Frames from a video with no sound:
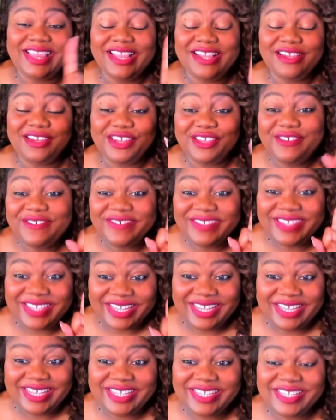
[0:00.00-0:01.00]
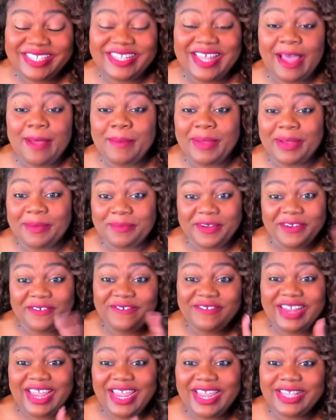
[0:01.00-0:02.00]
news is that my
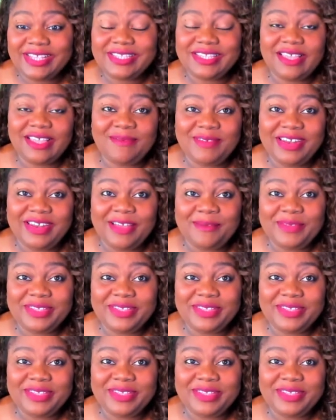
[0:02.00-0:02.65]
birthday is coming up,